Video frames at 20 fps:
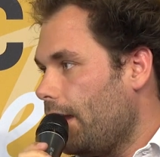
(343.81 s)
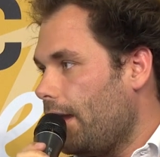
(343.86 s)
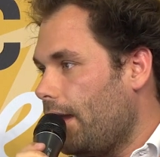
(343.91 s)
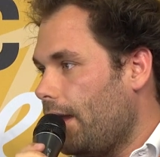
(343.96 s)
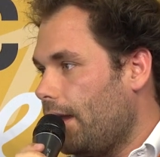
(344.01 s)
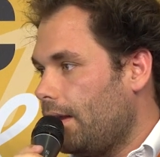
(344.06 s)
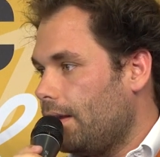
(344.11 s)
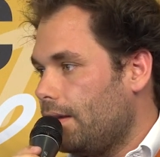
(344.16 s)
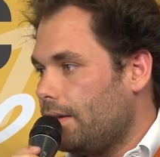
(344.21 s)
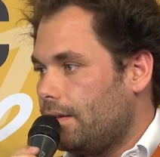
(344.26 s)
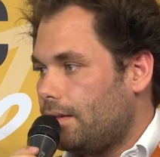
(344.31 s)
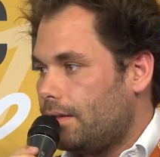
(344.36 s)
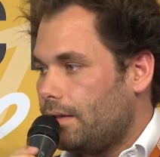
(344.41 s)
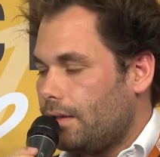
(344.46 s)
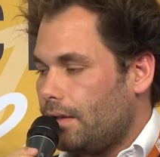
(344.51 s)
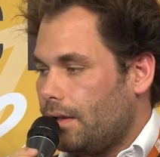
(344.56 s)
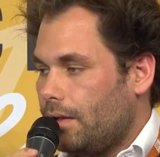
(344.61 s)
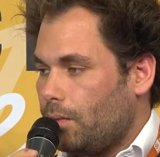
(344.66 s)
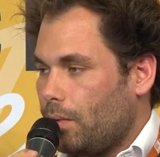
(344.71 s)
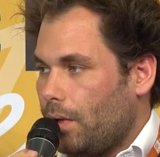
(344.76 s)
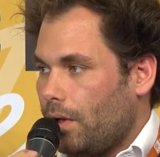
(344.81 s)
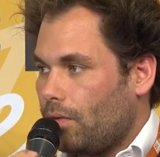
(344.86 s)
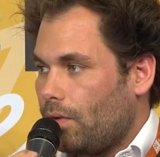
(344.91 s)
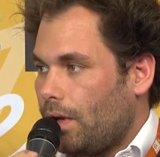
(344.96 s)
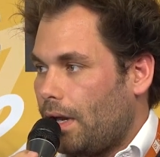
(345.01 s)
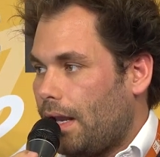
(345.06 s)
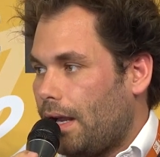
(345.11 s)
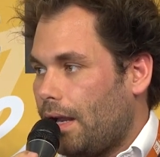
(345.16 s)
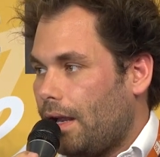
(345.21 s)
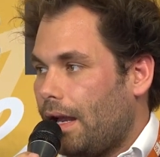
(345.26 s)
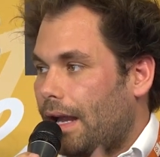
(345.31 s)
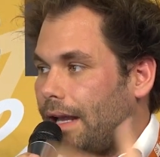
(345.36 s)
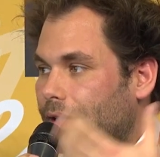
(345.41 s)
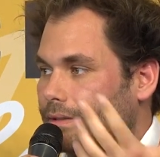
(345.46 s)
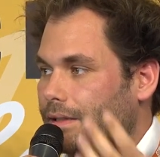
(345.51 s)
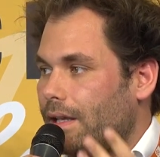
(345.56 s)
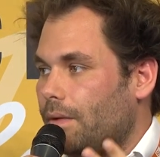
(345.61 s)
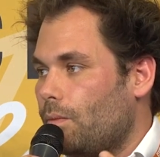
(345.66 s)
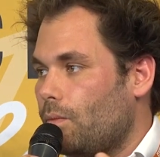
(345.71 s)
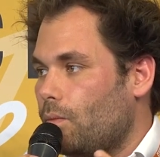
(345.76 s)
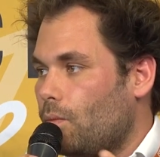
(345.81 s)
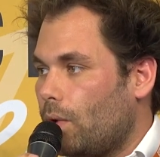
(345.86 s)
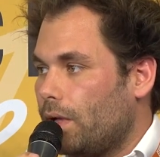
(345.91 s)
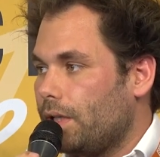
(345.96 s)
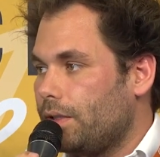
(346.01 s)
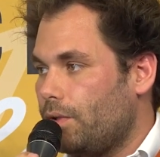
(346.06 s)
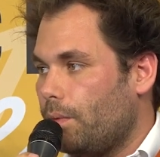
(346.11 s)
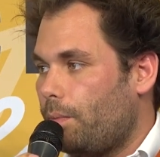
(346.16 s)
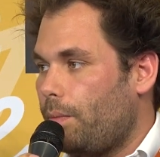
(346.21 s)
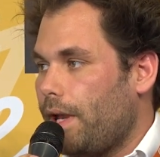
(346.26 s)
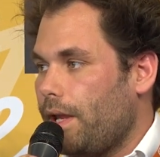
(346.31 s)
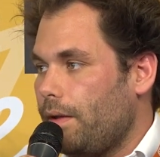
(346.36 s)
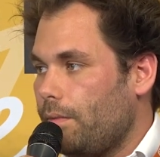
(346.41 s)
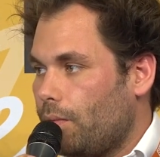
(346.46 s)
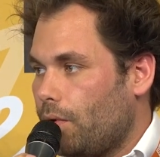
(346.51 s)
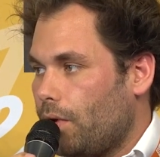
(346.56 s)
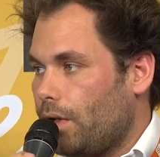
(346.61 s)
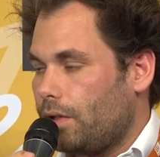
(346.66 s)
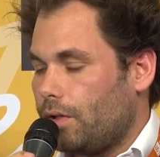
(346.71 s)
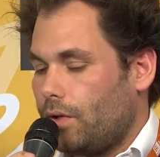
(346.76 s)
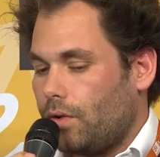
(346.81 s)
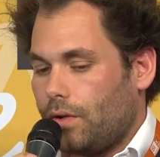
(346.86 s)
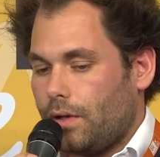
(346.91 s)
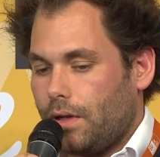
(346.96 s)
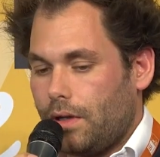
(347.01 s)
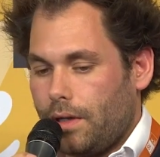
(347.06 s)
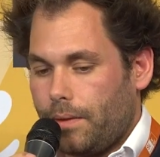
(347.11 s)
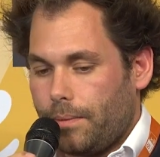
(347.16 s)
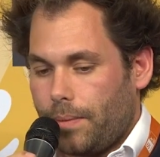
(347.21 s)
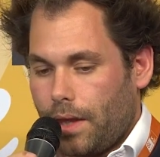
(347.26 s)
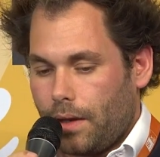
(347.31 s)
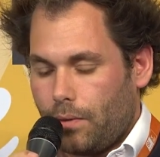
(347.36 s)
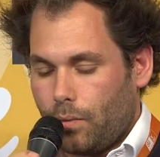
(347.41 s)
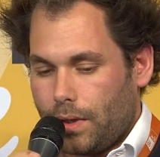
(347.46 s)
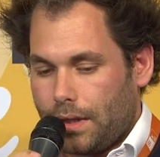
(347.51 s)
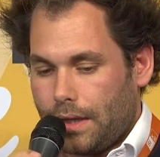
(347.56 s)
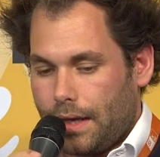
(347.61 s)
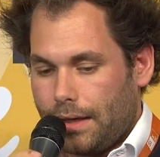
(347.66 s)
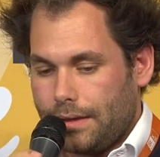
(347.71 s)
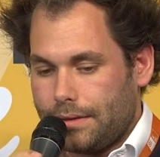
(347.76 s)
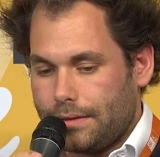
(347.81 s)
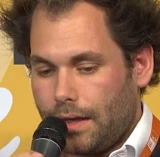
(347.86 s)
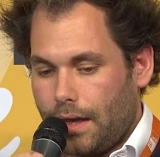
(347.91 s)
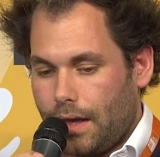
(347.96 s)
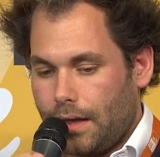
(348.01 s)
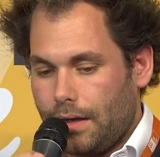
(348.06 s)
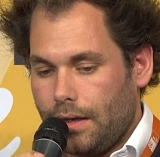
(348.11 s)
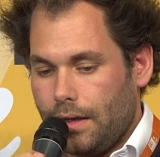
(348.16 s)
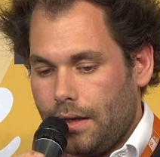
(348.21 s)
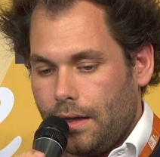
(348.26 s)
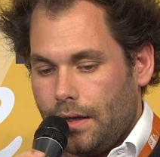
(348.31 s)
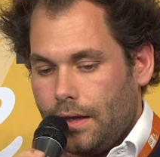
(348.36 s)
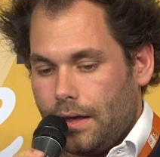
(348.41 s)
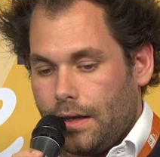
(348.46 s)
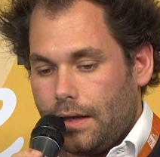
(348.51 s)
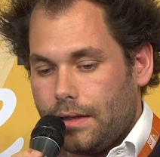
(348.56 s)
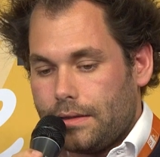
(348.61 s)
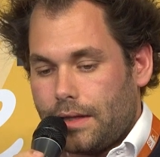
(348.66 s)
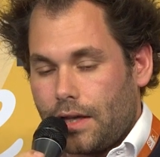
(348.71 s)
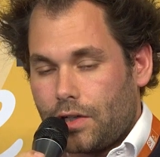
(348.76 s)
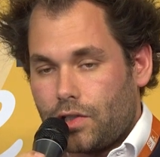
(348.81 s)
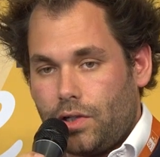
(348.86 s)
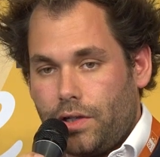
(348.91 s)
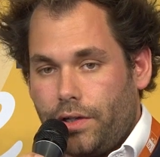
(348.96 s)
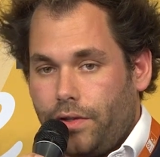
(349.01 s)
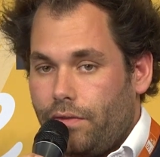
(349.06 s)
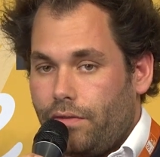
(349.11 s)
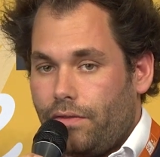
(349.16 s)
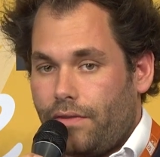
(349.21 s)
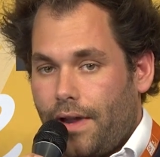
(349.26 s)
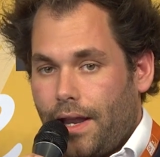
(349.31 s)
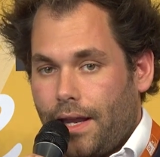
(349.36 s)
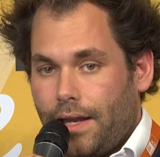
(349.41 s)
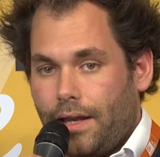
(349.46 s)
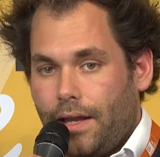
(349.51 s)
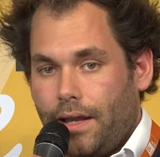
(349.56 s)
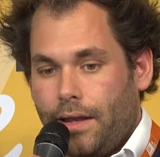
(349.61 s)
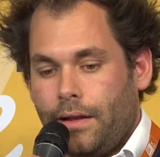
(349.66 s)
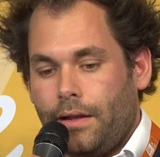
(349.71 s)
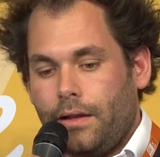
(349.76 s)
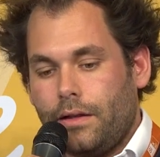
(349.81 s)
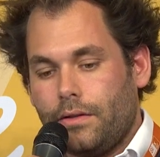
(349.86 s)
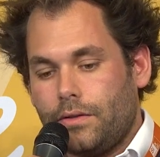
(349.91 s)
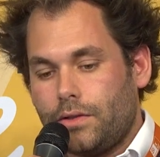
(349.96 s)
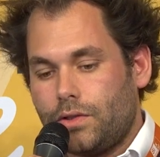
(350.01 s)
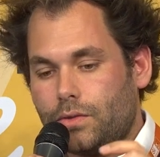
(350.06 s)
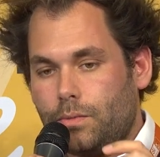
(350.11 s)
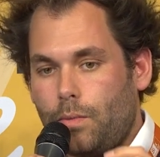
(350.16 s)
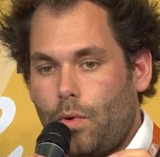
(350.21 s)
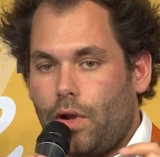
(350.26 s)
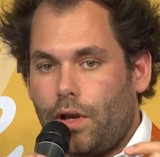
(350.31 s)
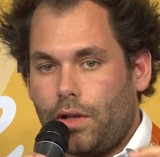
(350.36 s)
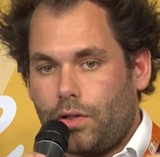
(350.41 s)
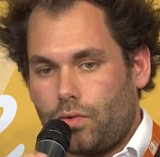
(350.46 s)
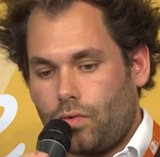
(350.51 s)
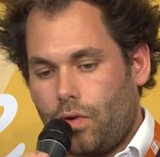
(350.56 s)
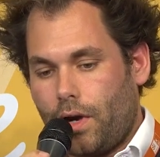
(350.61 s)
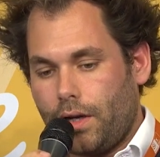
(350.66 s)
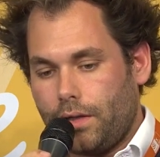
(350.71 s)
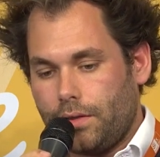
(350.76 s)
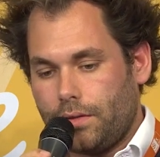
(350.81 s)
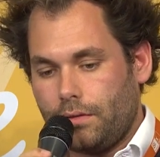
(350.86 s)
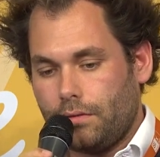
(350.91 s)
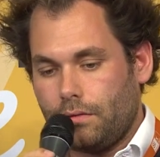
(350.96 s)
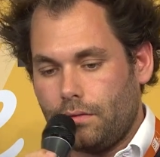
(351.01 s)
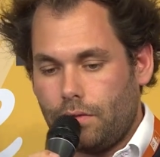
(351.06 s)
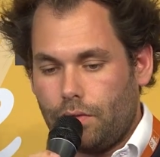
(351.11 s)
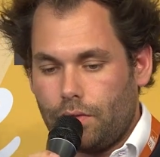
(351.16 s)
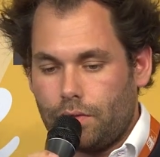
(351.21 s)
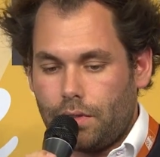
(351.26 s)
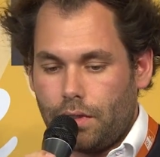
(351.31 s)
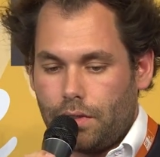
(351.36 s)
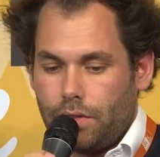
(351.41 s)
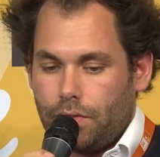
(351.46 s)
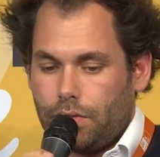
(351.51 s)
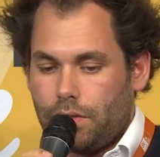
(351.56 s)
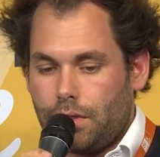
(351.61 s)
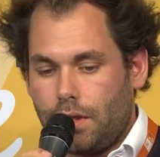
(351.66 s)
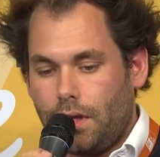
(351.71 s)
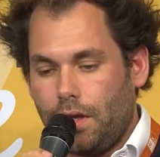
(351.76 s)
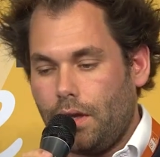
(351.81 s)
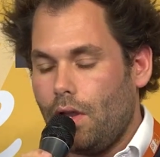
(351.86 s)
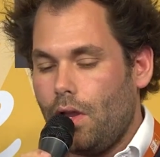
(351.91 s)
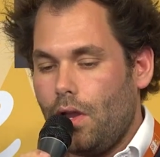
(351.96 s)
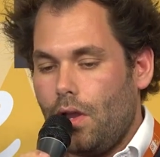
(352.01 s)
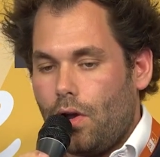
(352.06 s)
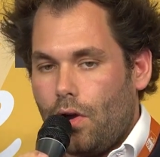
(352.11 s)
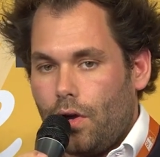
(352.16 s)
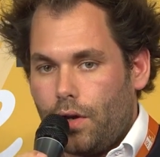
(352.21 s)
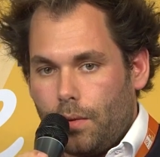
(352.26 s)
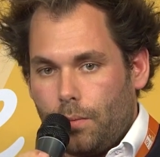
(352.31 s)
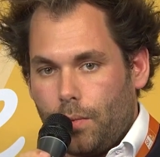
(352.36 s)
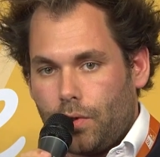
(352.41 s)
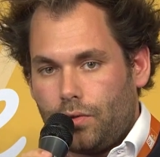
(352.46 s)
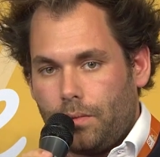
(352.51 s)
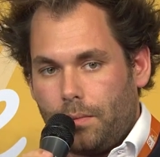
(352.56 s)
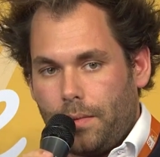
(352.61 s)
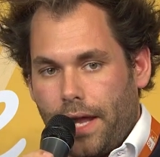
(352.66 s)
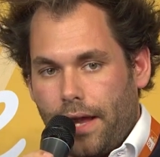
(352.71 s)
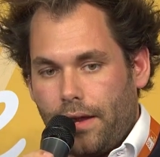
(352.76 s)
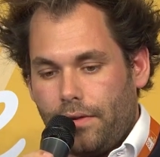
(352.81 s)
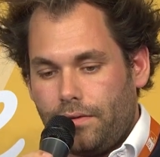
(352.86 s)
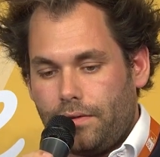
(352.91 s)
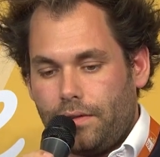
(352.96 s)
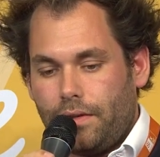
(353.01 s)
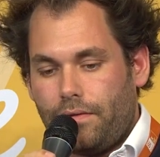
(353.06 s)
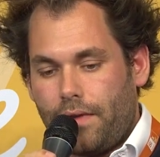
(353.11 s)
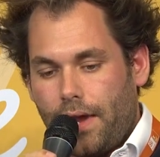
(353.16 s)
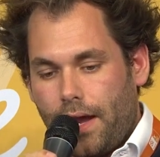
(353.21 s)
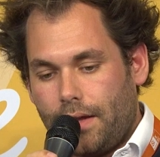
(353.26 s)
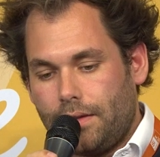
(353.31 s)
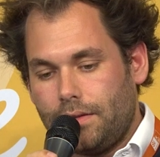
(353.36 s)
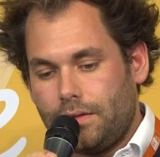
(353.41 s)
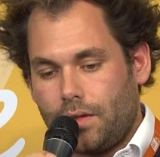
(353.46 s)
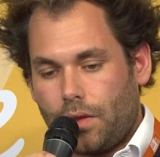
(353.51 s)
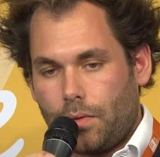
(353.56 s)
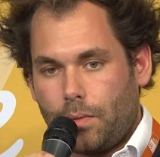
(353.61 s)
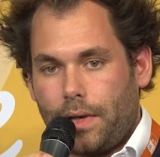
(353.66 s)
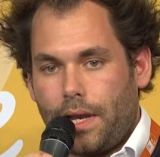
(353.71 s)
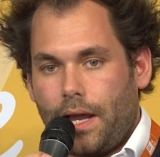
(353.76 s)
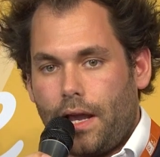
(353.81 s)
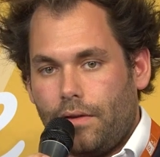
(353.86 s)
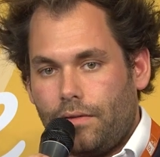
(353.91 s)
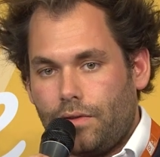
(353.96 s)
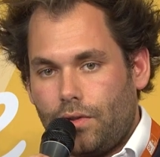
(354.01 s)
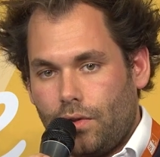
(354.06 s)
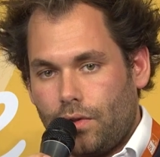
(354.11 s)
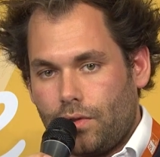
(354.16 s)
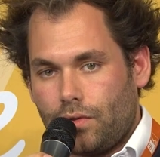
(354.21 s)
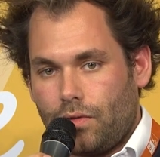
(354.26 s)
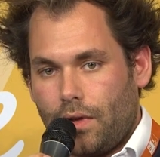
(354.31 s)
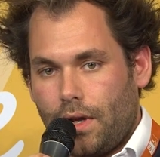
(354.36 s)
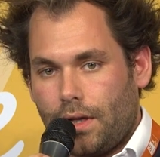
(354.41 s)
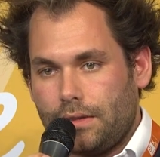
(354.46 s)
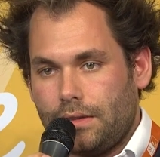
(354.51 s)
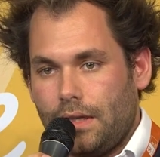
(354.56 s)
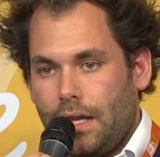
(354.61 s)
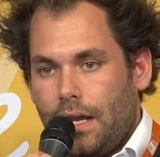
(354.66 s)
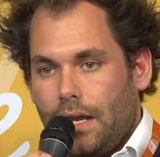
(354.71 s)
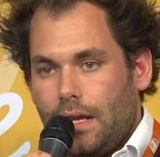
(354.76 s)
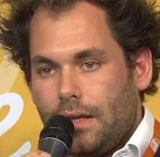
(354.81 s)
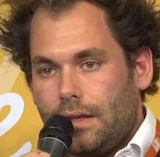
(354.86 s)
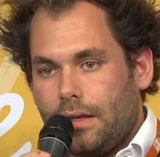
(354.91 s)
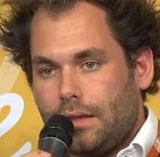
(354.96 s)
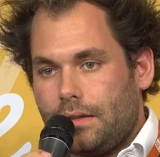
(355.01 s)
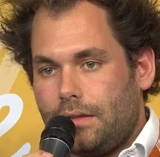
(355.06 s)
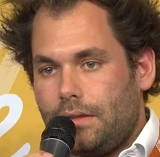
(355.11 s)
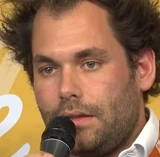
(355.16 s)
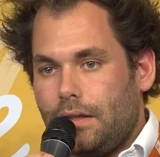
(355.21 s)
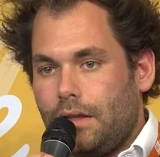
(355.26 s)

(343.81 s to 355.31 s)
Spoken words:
And we asked them, what is your pain point currently? And what they said is actually finding smaller trucks, those that you see on the bottom left, the vans, 3.5-ton trucks, that